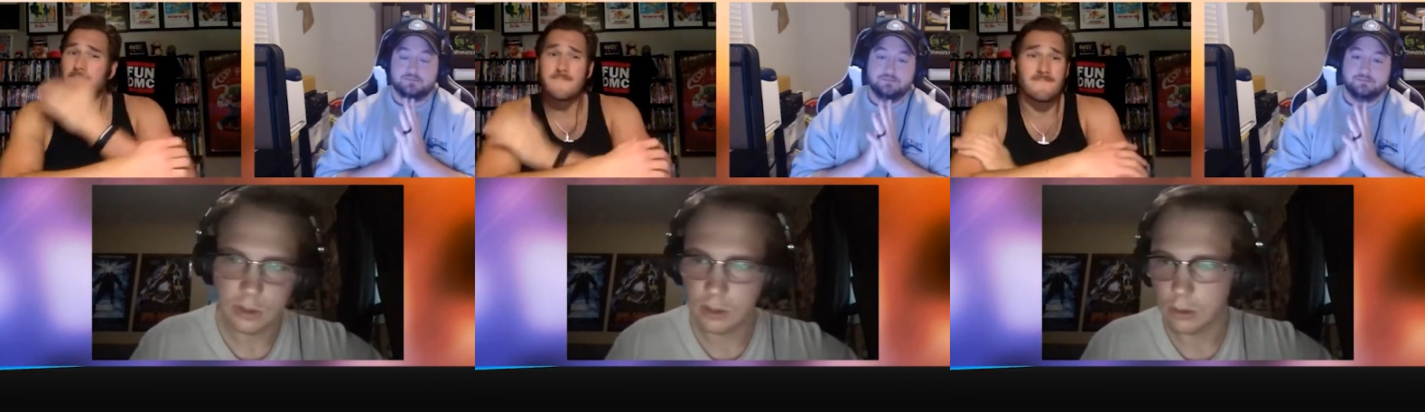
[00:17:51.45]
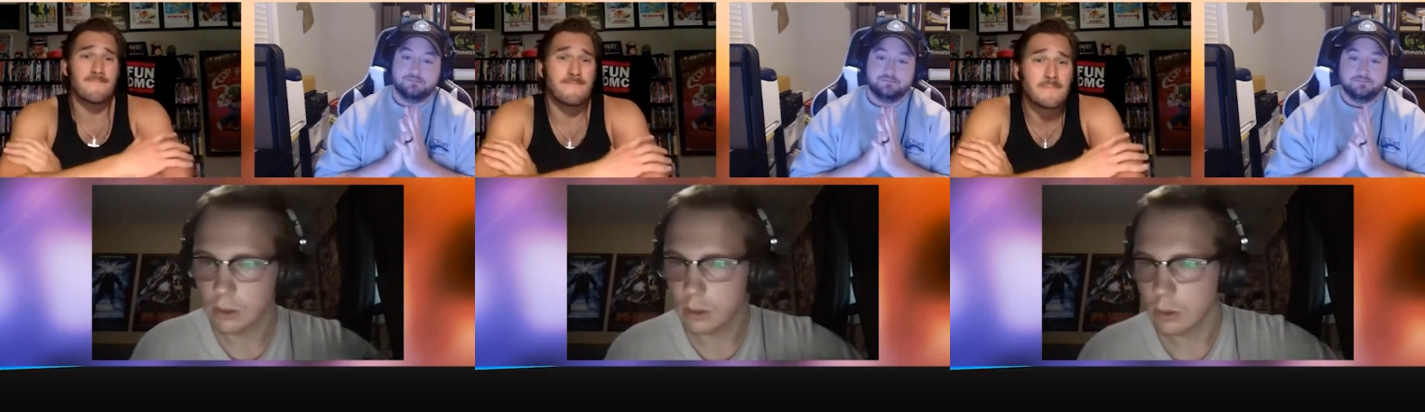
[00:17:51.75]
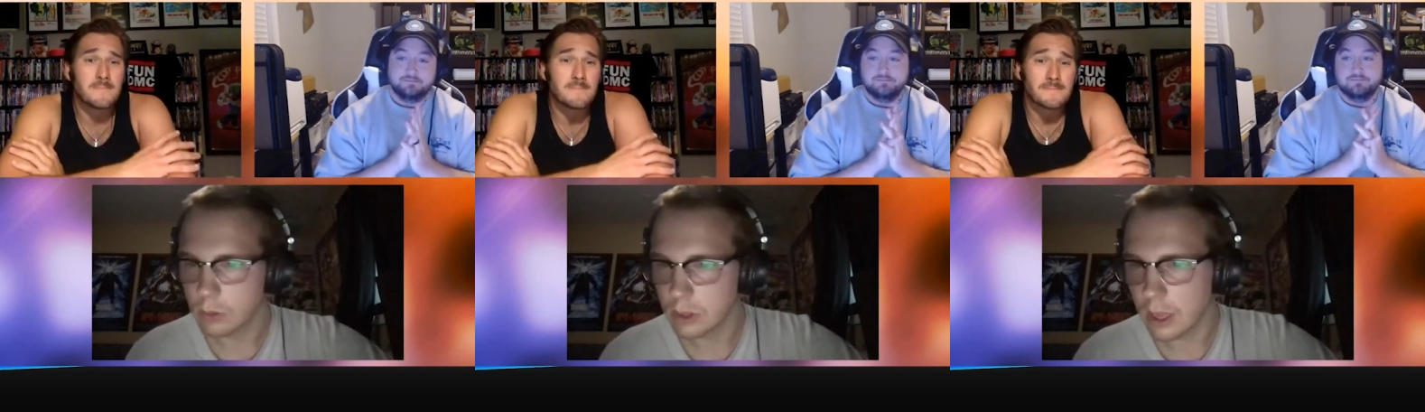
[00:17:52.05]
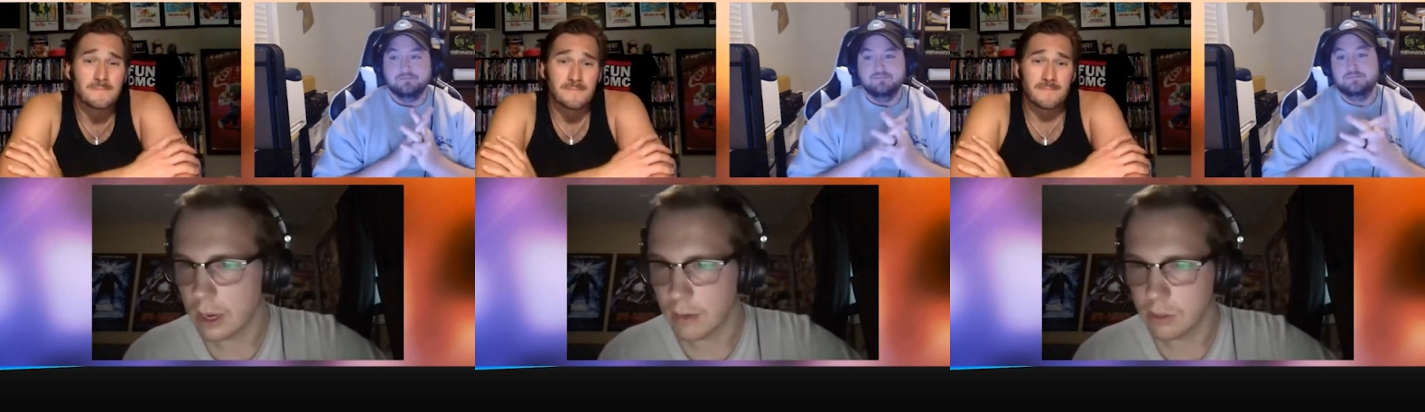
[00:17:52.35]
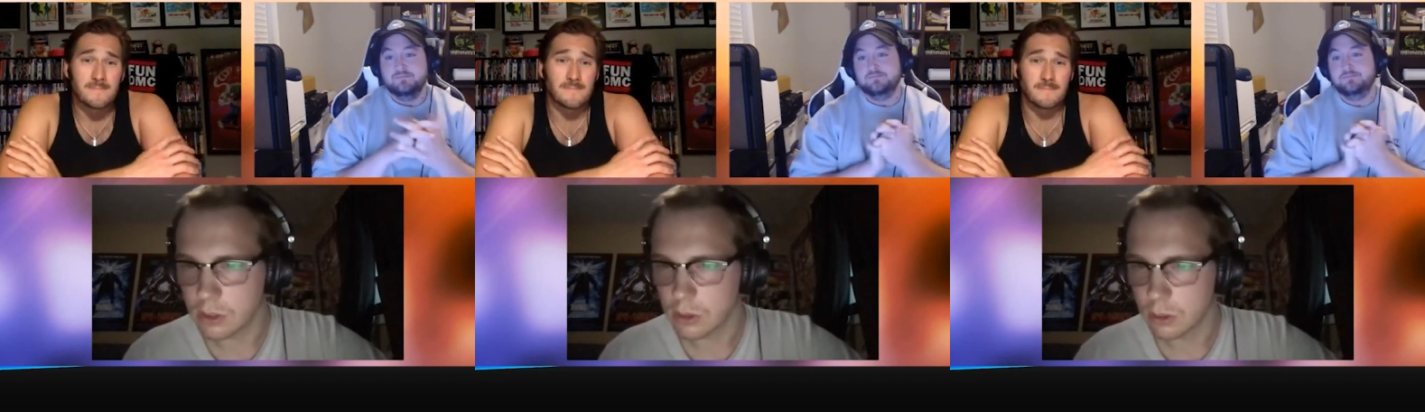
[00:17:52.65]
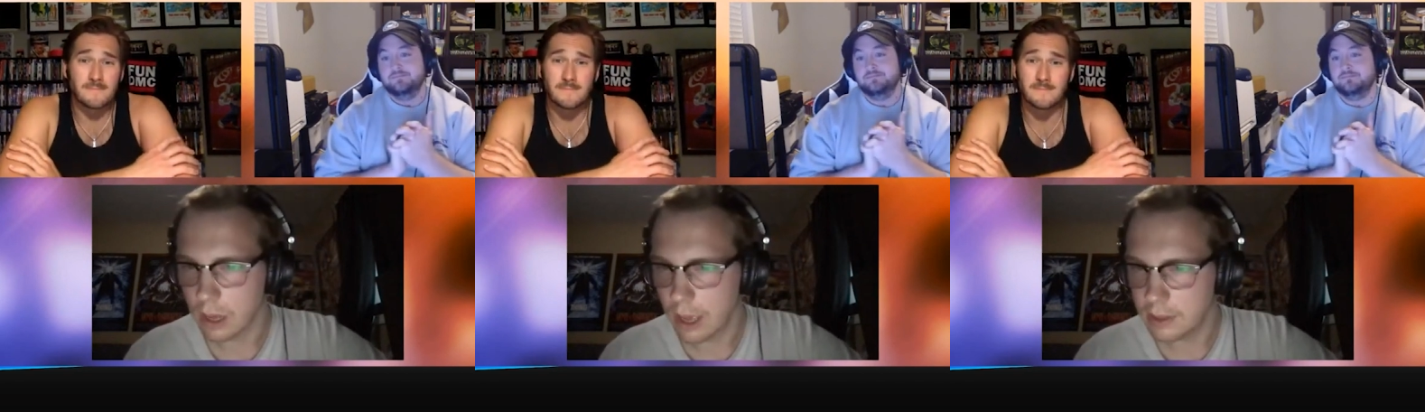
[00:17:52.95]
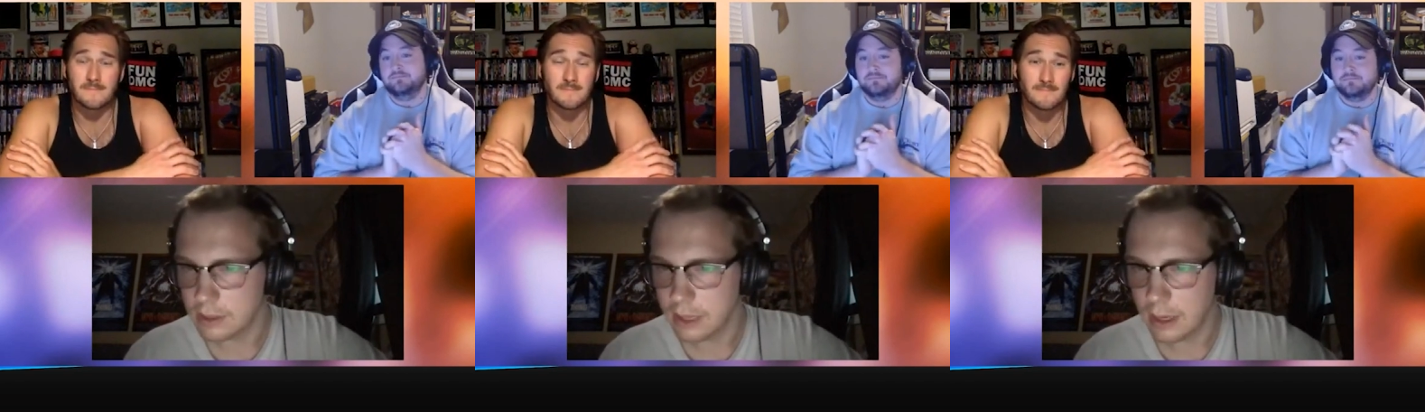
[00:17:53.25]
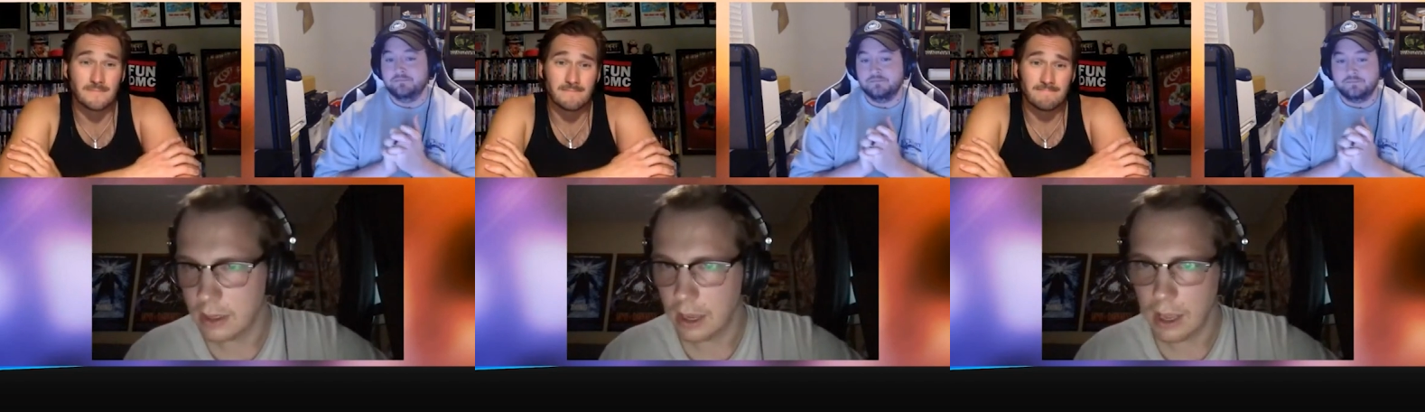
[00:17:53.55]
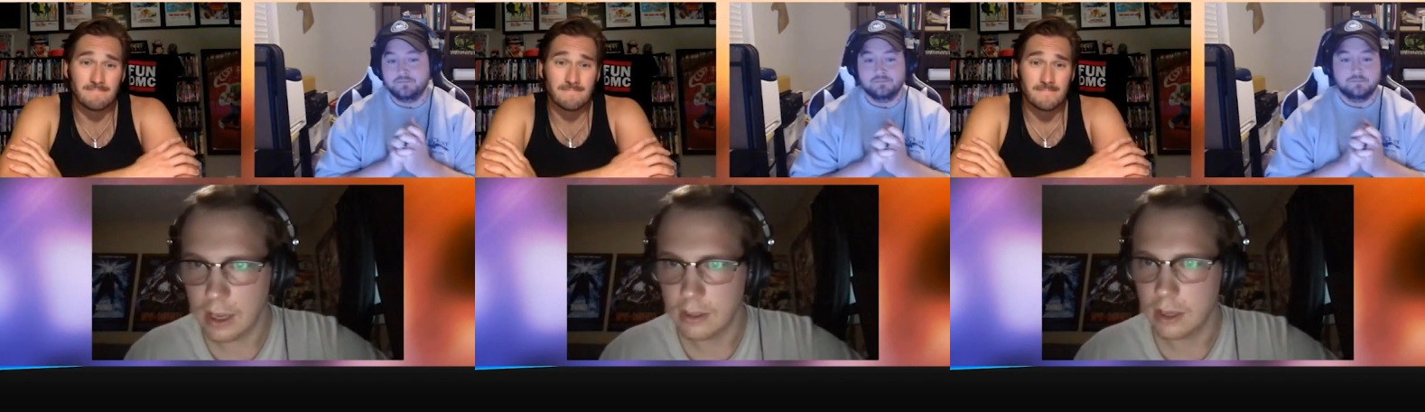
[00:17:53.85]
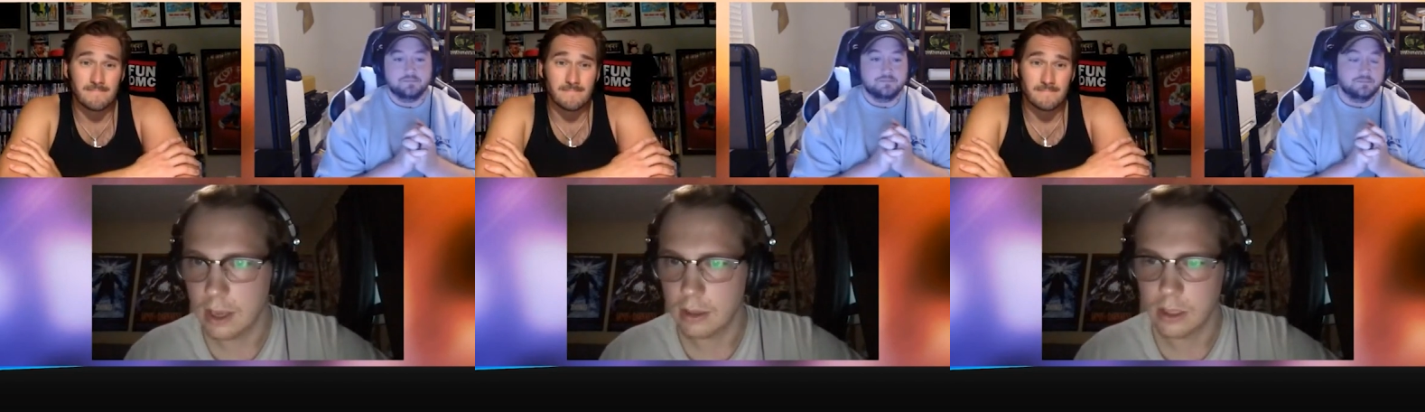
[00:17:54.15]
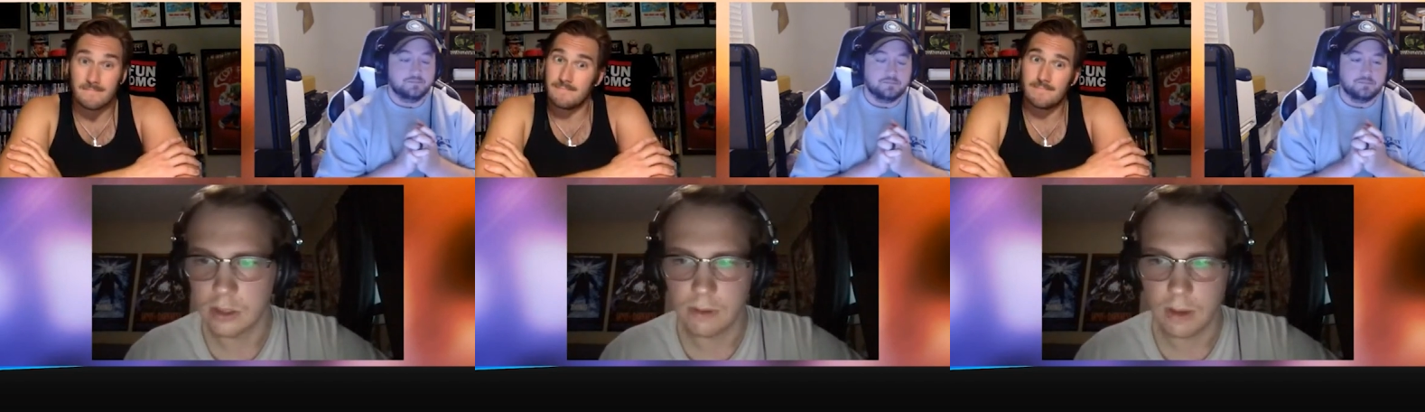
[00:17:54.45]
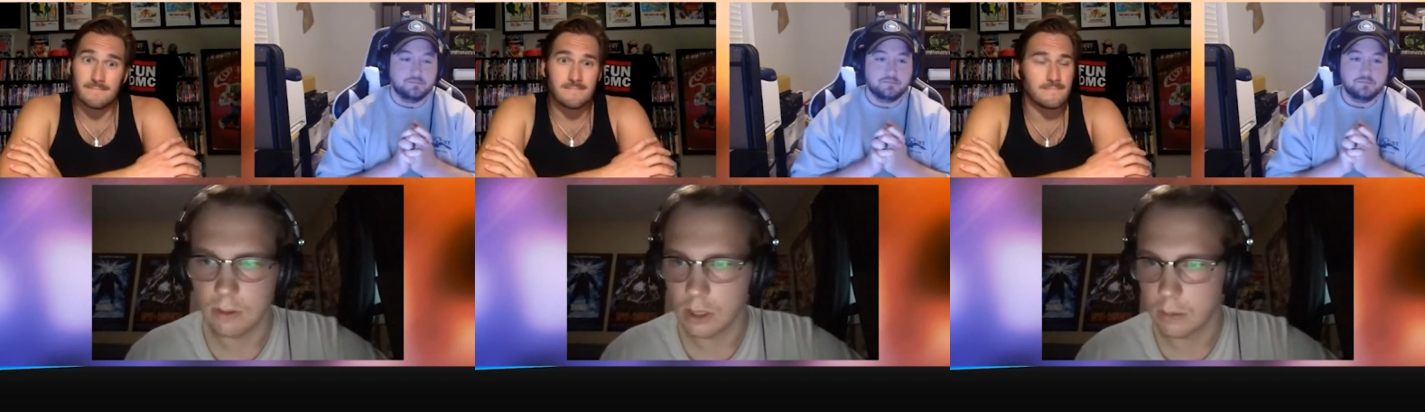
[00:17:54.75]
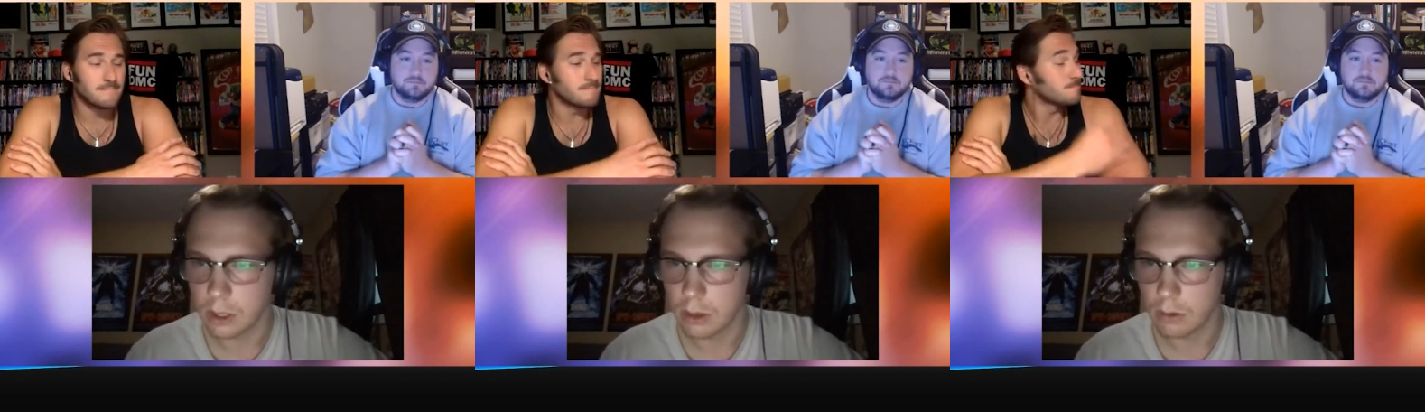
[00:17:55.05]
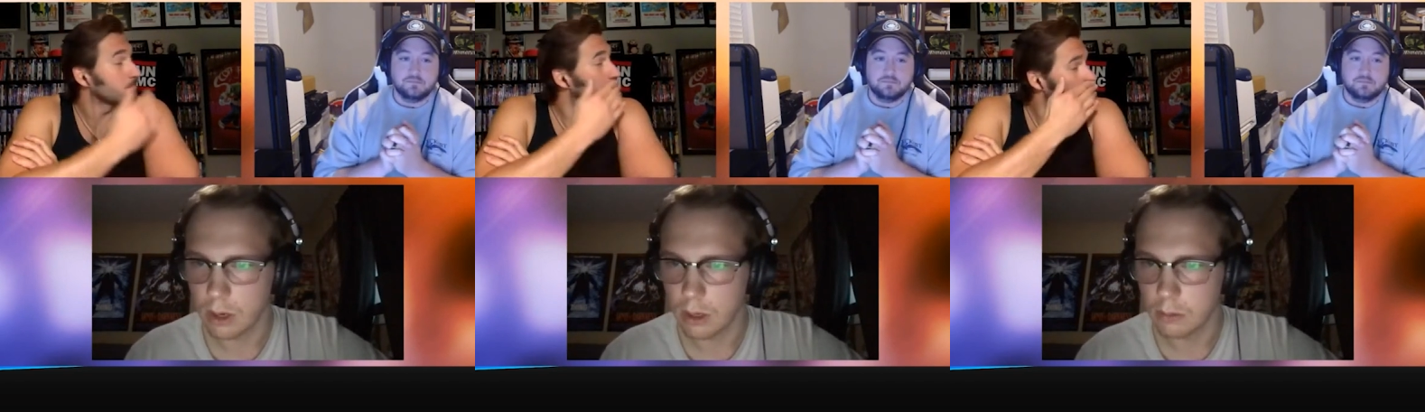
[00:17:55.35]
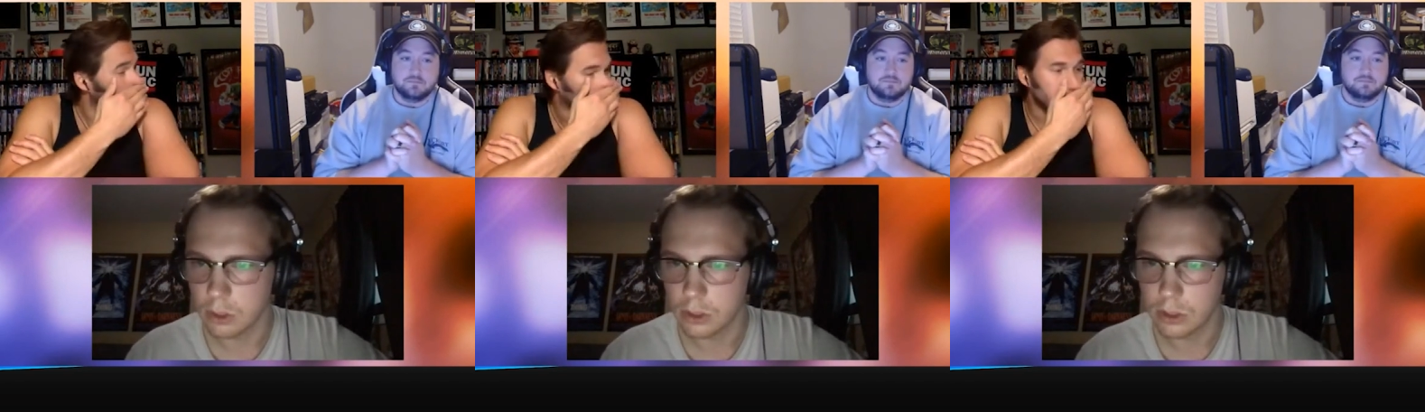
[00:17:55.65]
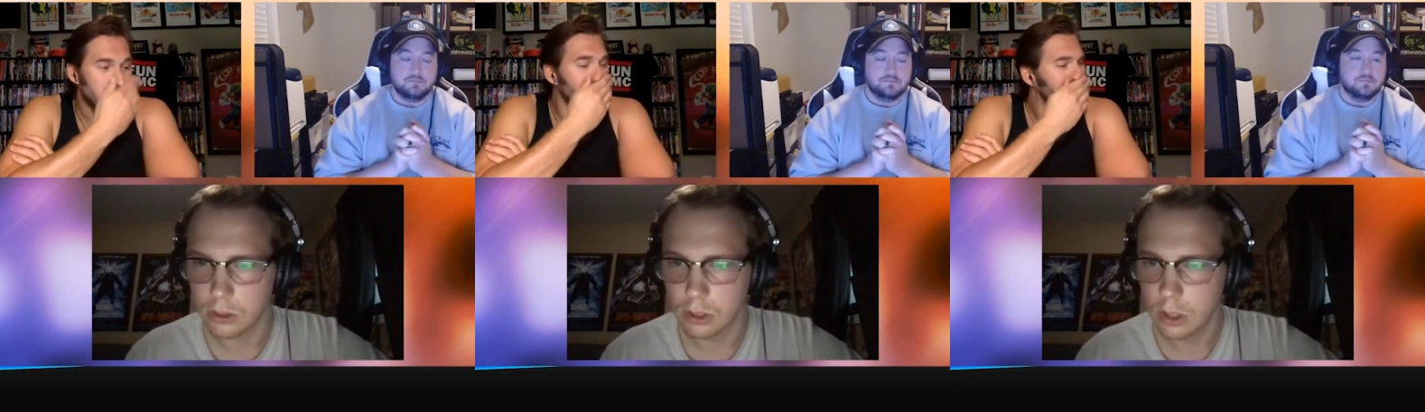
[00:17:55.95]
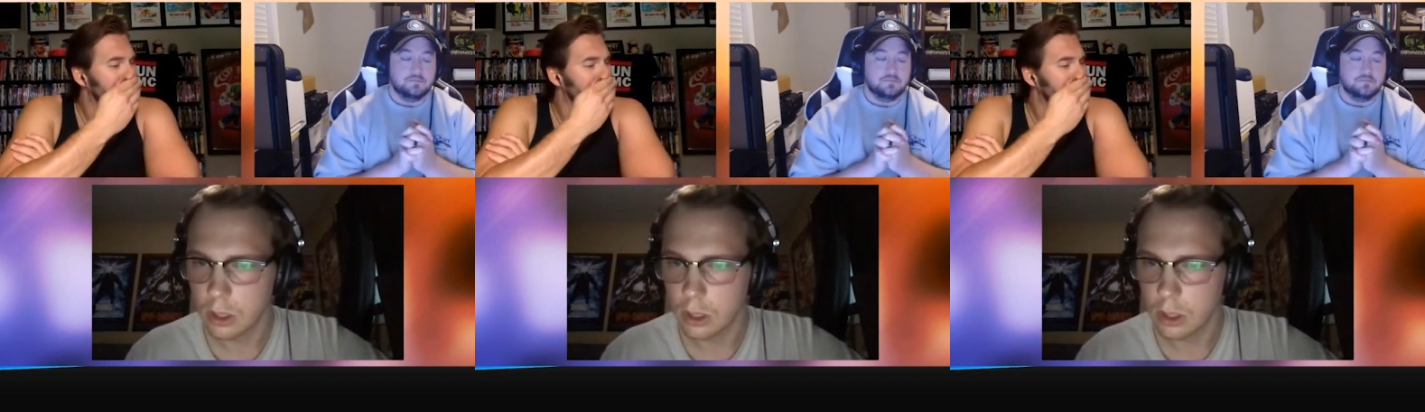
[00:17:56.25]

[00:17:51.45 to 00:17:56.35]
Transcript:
Speaker 1: So with that, I have the score at ten to eight, Anthony's favor, coming out of round number two.